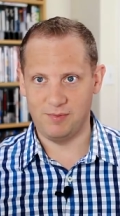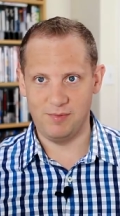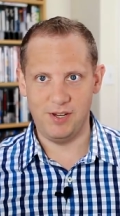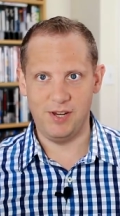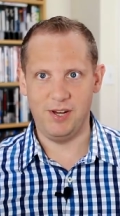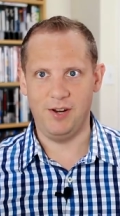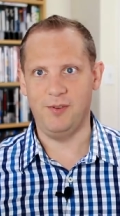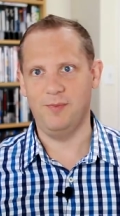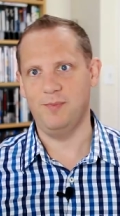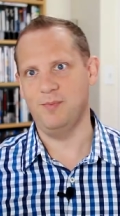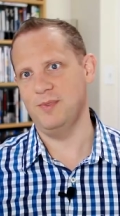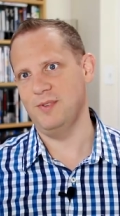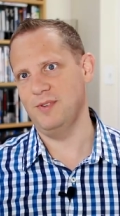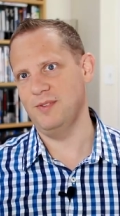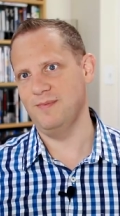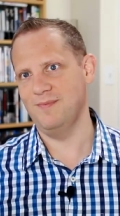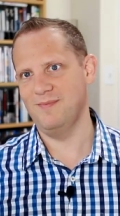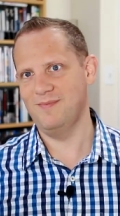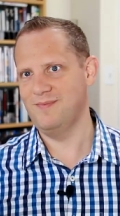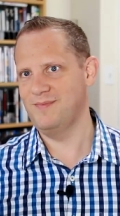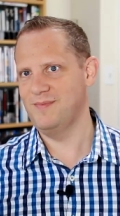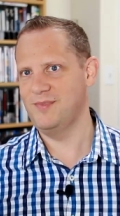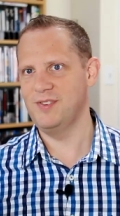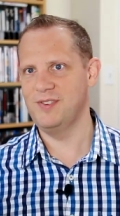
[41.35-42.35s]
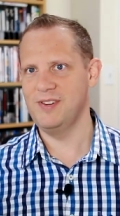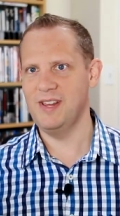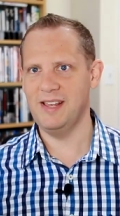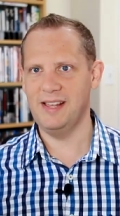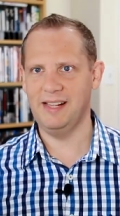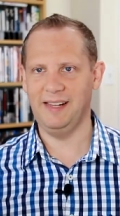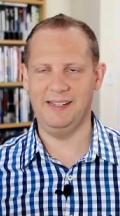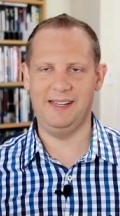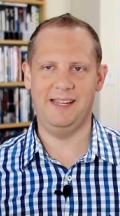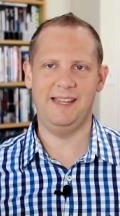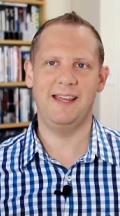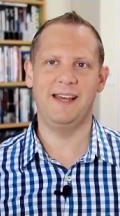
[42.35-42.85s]
You know,
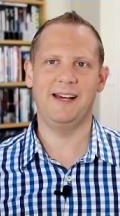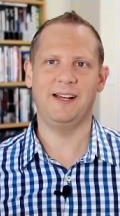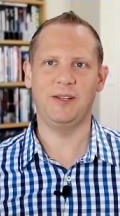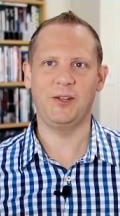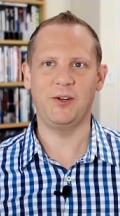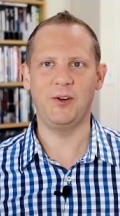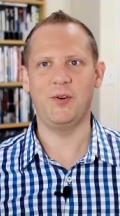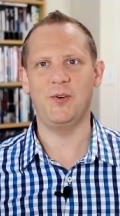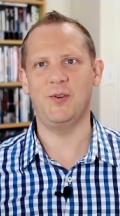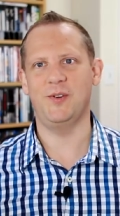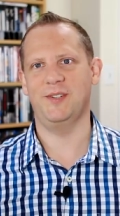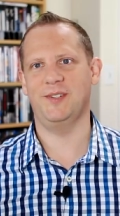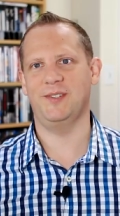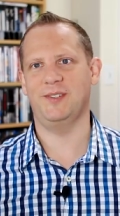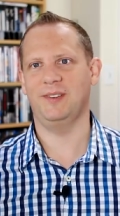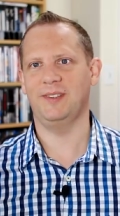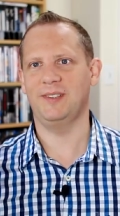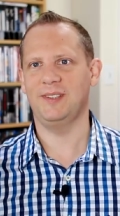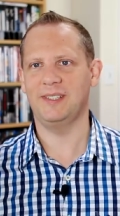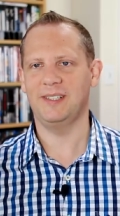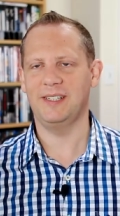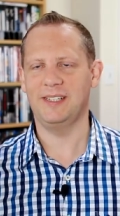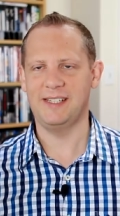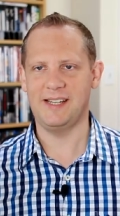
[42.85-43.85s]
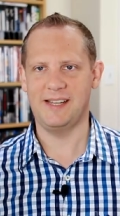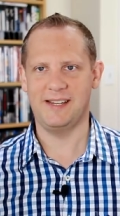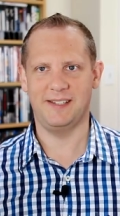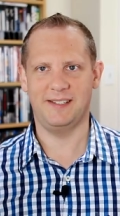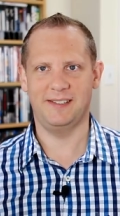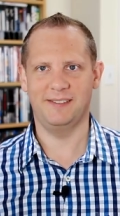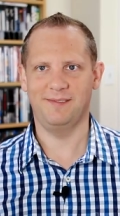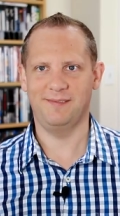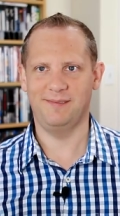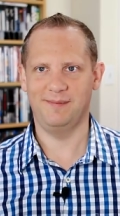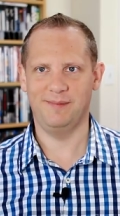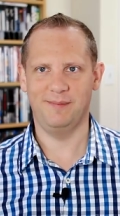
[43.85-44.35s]
ELO is
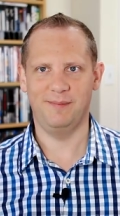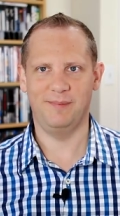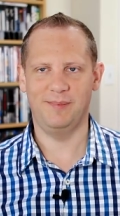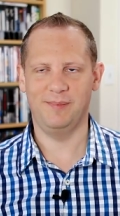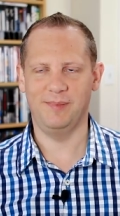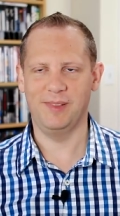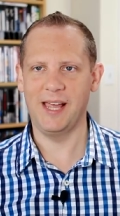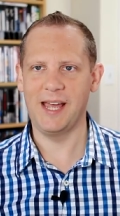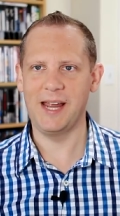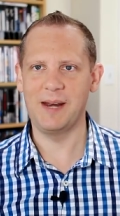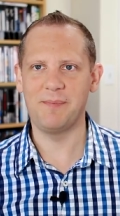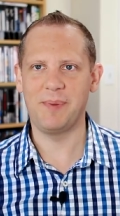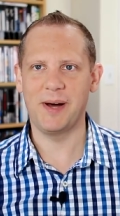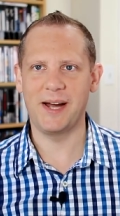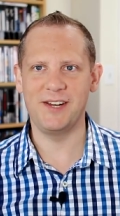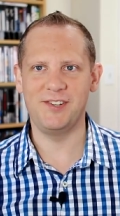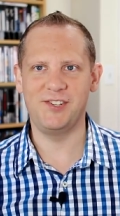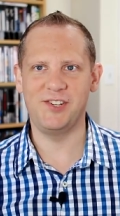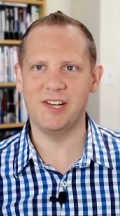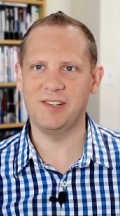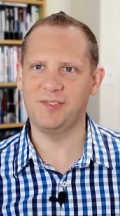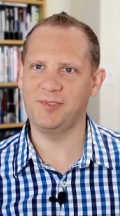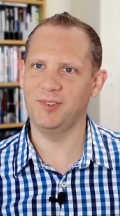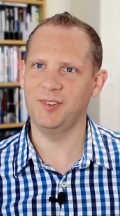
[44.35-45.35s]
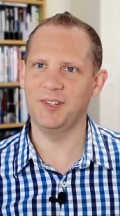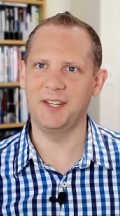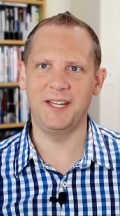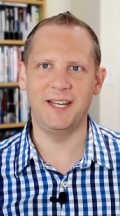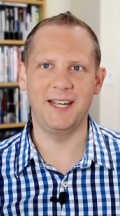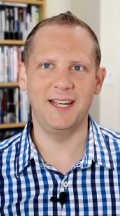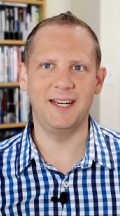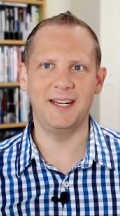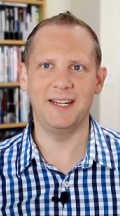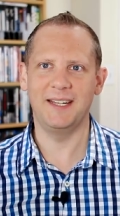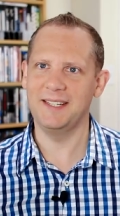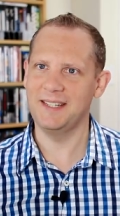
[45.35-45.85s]
led by Jeff
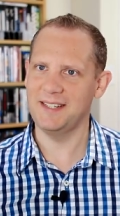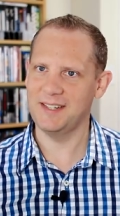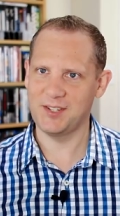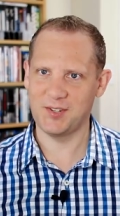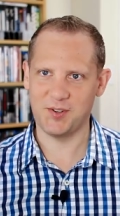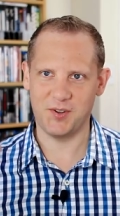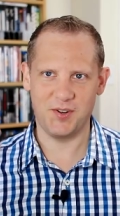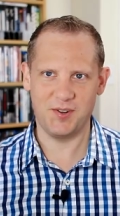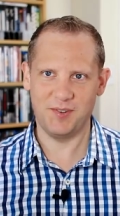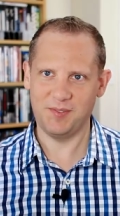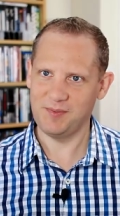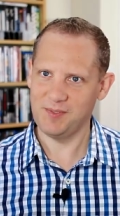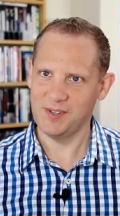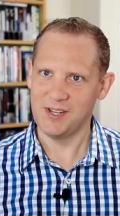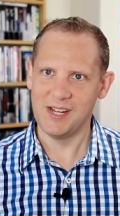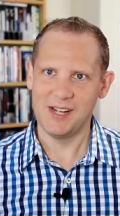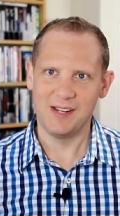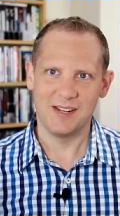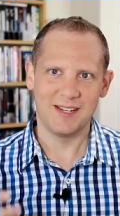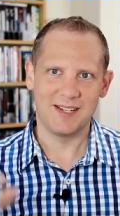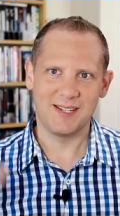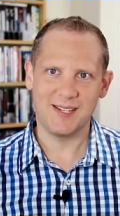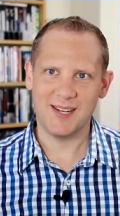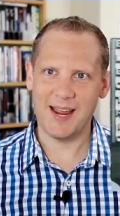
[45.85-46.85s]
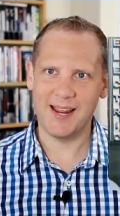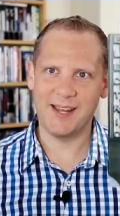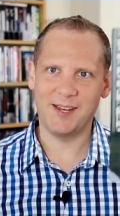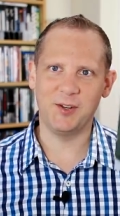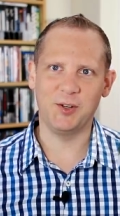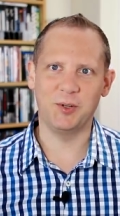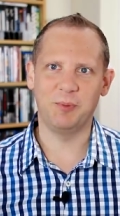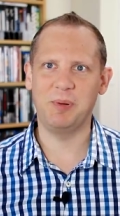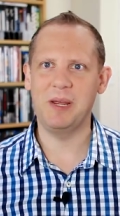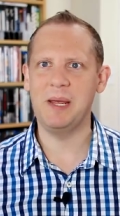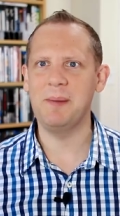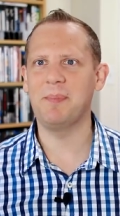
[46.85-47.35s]
Lynne and sort of
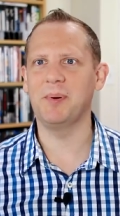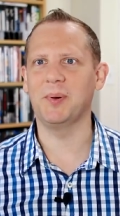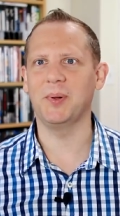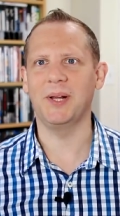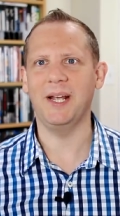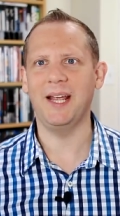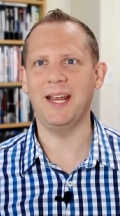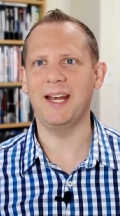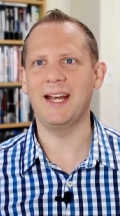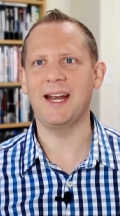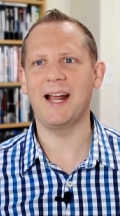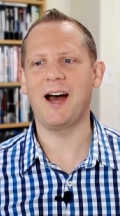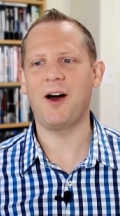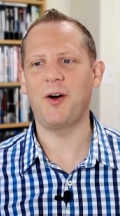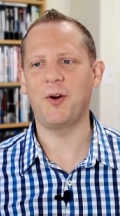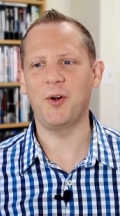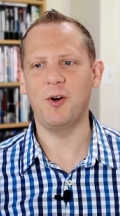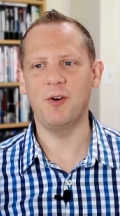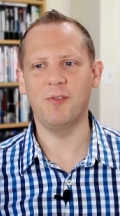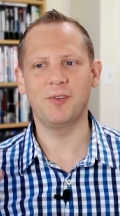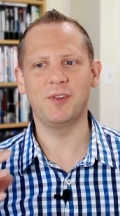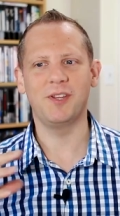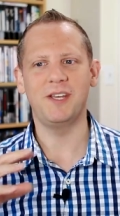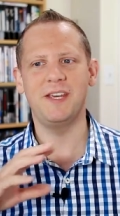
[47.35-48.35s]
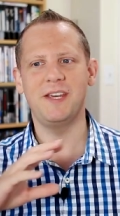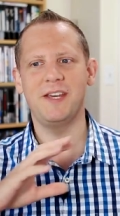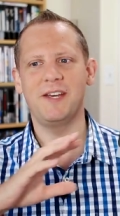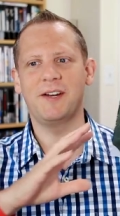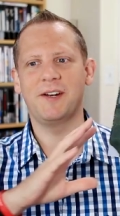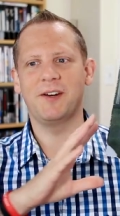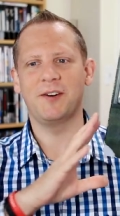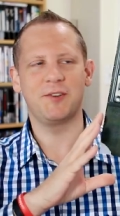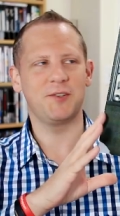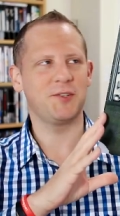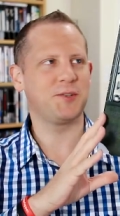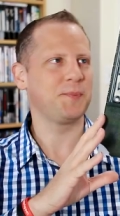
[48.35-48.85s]
cycled people in and out over the
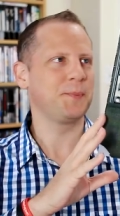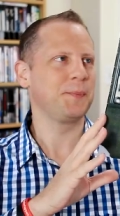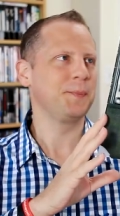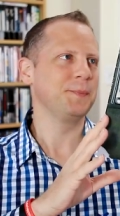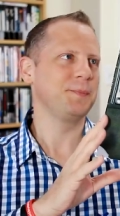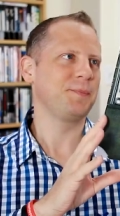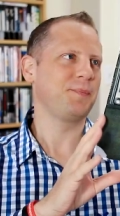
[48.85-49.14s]
years.